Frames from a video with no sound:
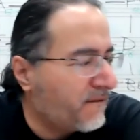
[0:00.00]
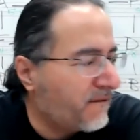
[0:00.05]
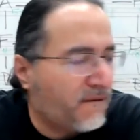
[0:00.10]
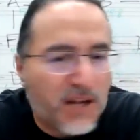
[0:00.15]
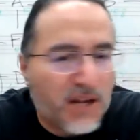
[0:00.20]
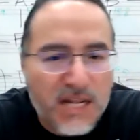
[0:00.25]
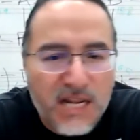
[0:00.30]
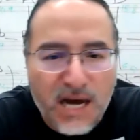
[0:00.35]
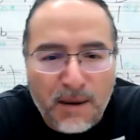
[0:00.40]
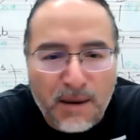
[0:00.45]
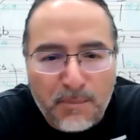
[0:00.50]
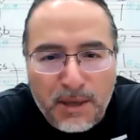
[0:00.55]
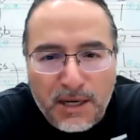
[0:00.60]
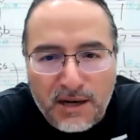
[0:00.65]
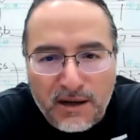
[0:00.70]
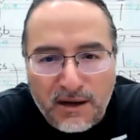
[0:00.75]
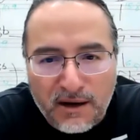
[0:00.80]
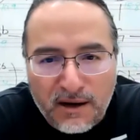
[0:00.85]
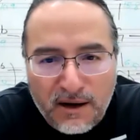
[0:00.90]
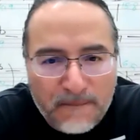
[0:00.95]

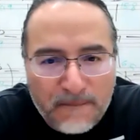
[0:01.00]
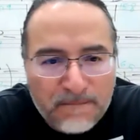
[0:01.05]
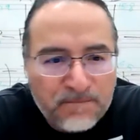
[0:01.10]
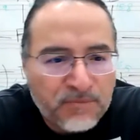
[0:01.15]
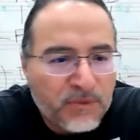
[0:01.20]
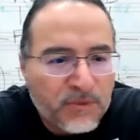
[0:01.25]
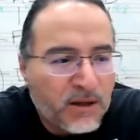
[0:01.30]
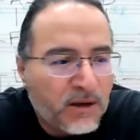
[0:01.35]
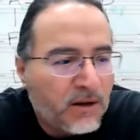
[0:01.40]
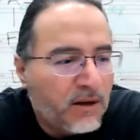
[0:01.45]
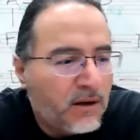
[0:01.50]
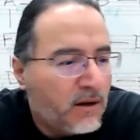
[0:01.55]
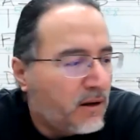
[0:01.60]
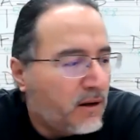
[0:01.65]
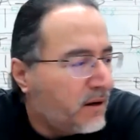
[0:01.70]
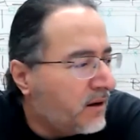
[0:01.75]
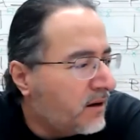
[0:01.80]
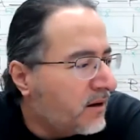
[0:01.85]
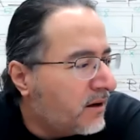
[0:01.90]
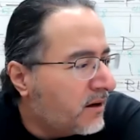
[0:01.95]
phenomena.
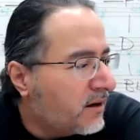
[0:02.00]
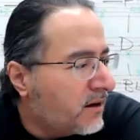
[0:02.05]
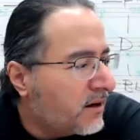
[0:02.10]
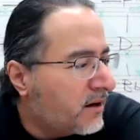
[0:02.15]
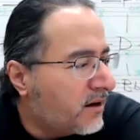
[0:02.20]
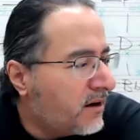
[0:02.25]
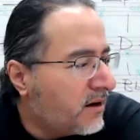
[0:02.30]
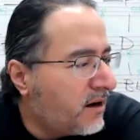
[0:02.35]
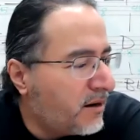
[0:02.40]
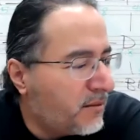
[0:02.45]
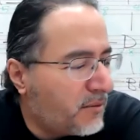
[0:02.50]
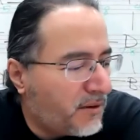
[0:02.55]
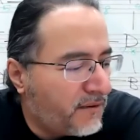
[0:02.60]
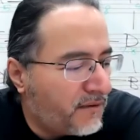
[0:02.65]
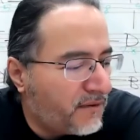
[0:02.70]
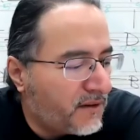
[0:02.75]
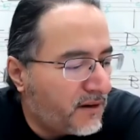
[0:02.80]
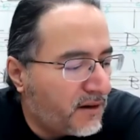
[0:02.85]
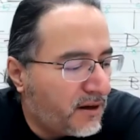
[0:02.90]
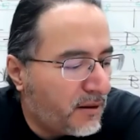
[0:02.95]
Comma
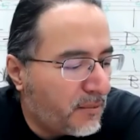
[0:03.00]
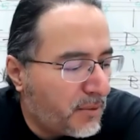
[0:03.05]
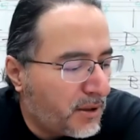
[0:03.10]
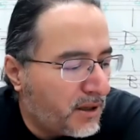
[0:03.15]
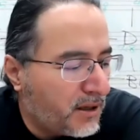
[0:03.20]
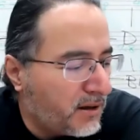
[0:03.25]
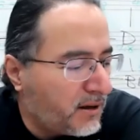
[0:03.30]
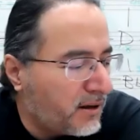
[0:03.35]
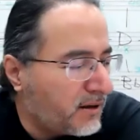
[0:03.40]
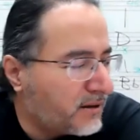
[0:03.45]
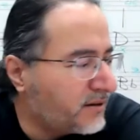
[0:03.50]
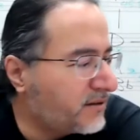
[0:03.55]
phenomena.